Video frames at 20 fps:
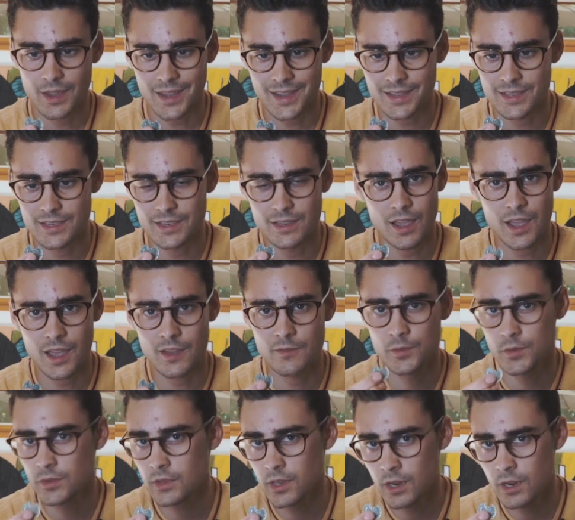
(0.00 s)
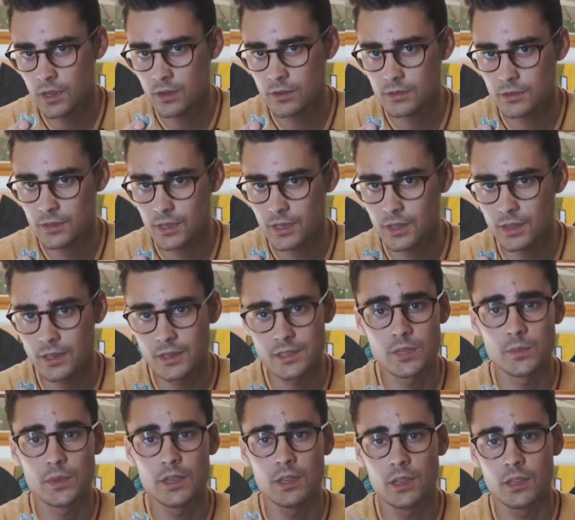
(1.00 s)
has a half moon cutout and it
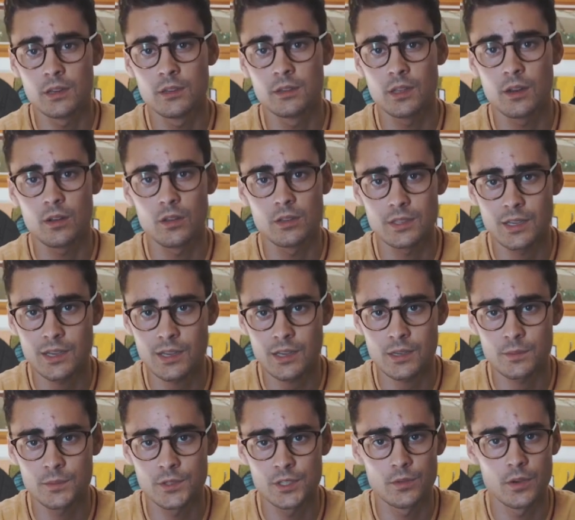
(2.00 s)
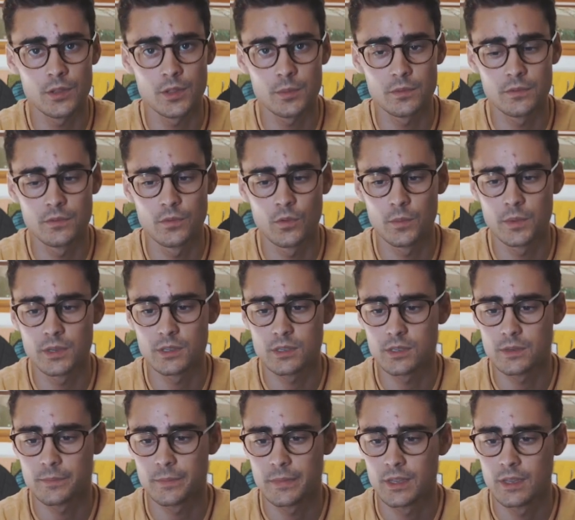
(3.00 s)
needs to be hidden at all times throughout the
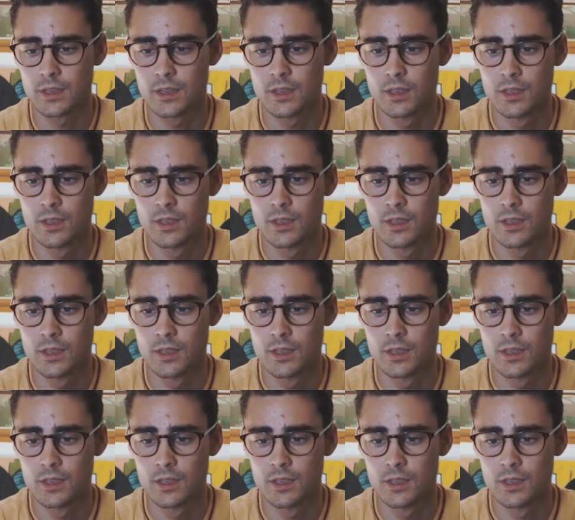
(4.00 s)
performance.